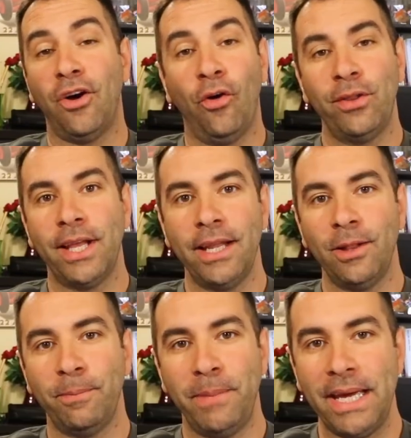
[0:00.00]
All the
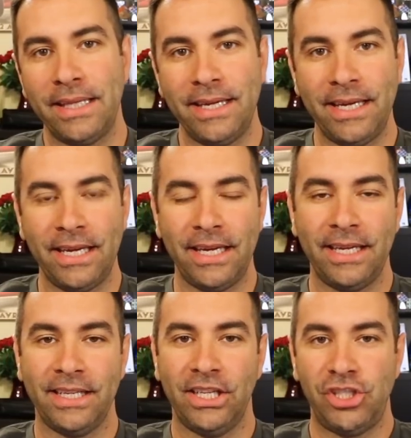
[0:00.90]
little
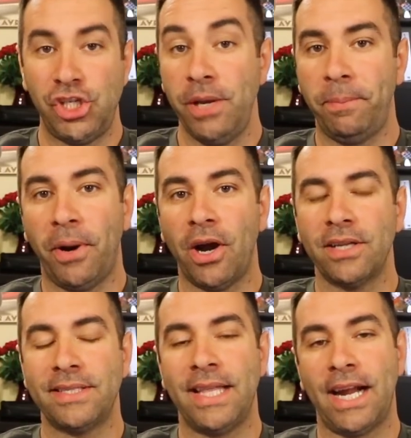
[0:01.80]
bitty cheap
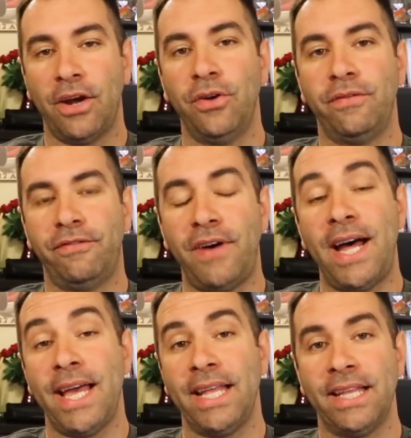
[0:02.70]
parts that I could
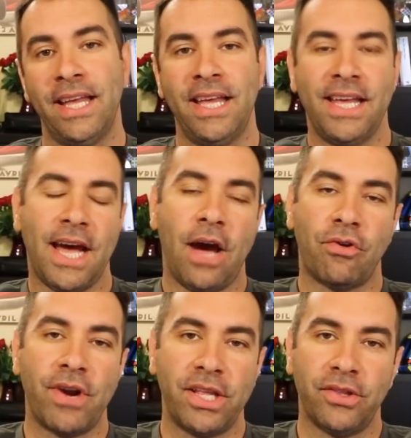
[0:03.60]
find are
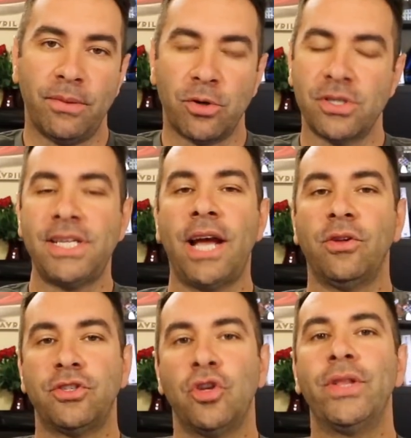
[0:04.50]
already on the
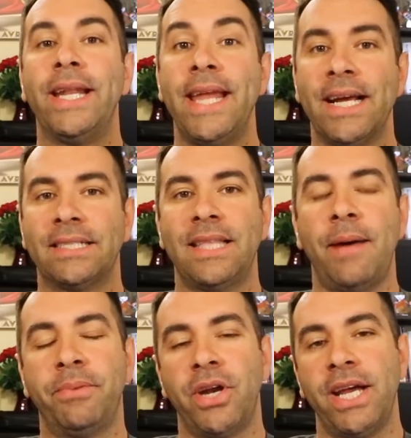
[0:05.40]
motorcycle, so the next
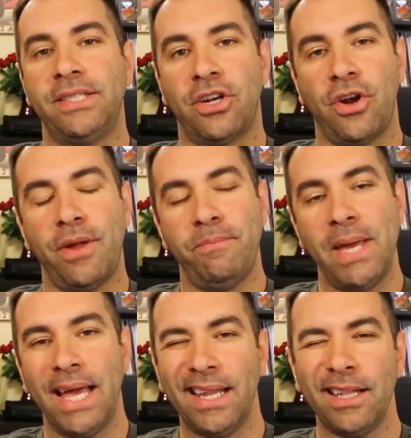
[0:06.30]
upgrades are gonna
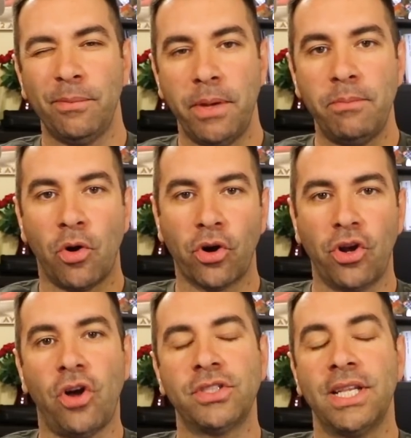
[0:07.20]
be a little bit more
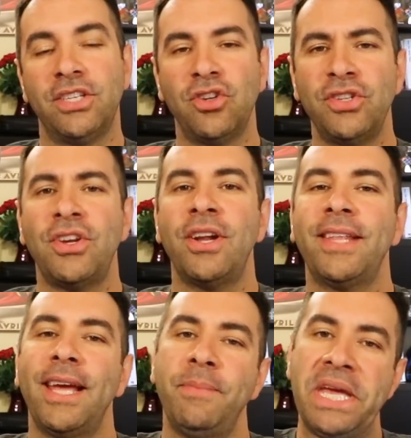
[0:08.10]
costly. So it's gonna
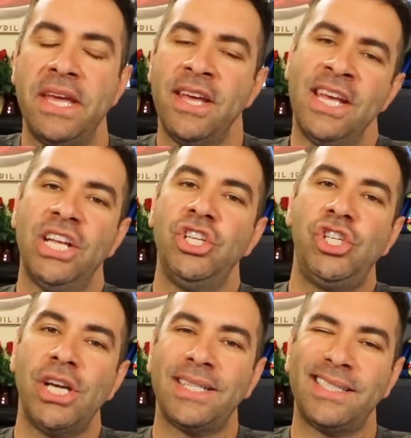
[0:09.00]
take me
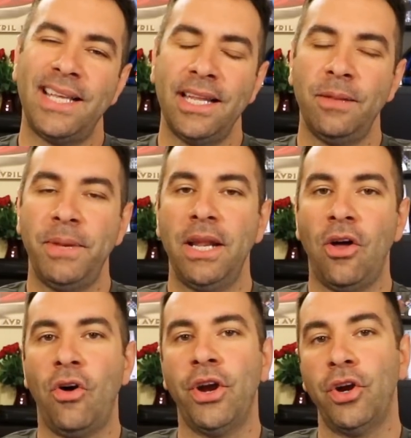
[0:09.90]
just a little bit
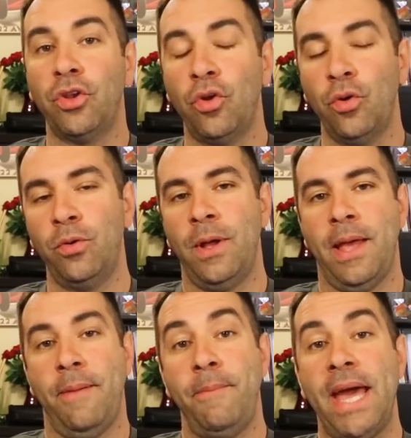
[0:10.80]
longer to
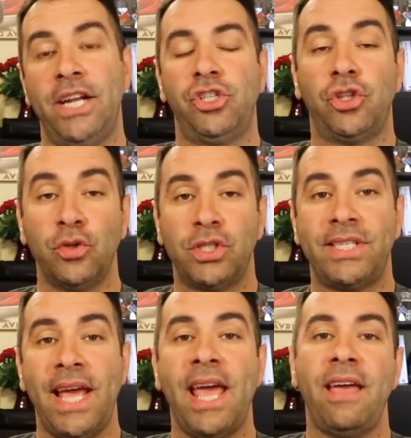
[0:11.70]
manage to
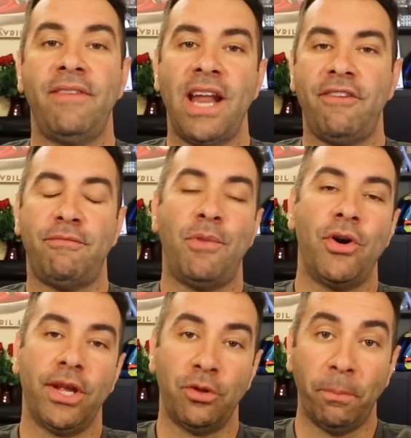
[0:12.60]
save enough
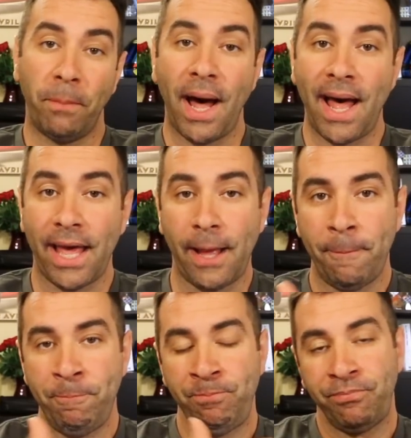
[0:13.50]
money to buy
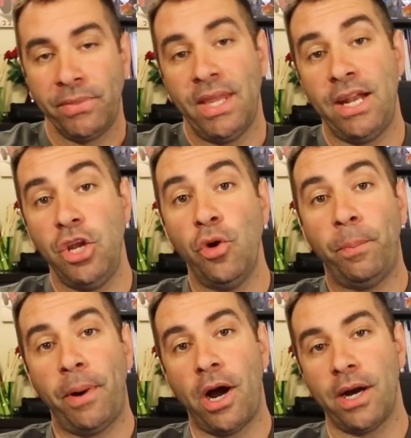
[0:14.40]
the new
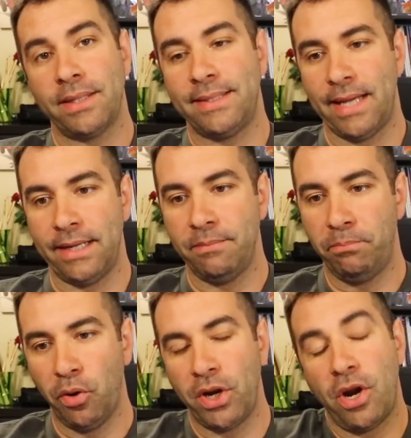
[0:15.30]
parts and
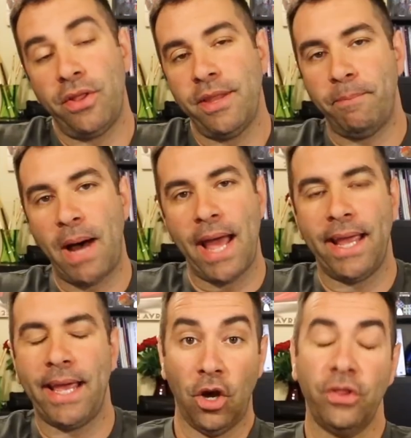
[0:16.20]
put it on the
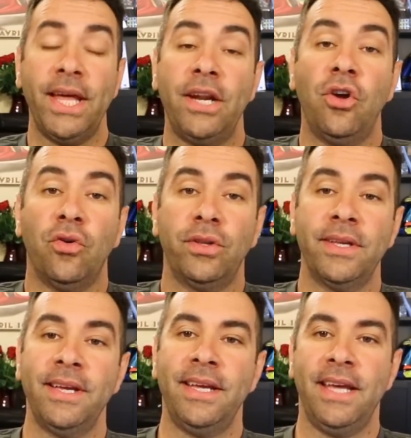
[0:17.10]
bike. On that note,
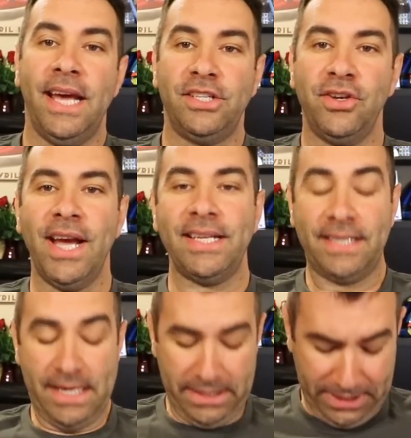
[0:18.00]
as you guys
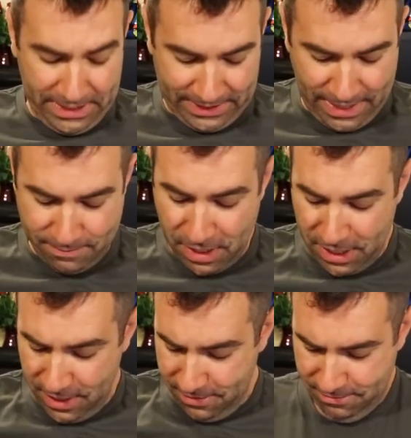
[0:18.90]
can see,
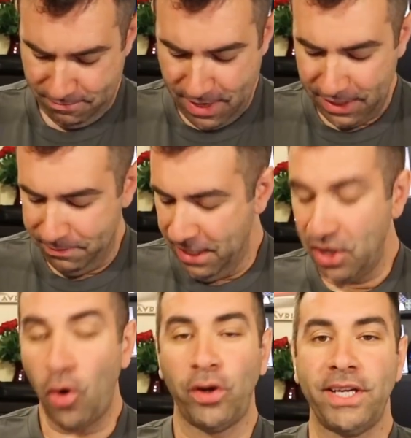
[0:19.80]
somebody made me
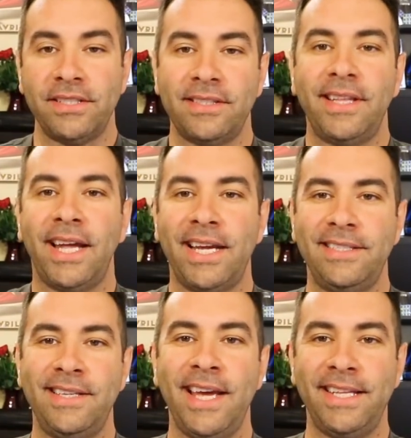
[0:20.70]
notice that I
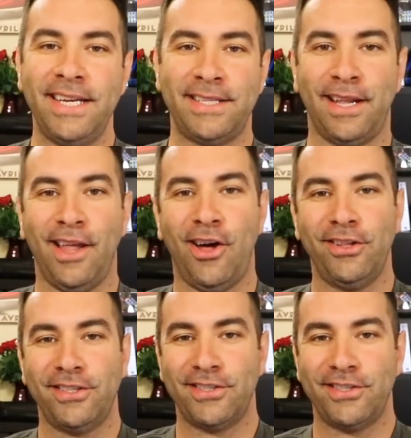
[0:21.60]
say this a lot.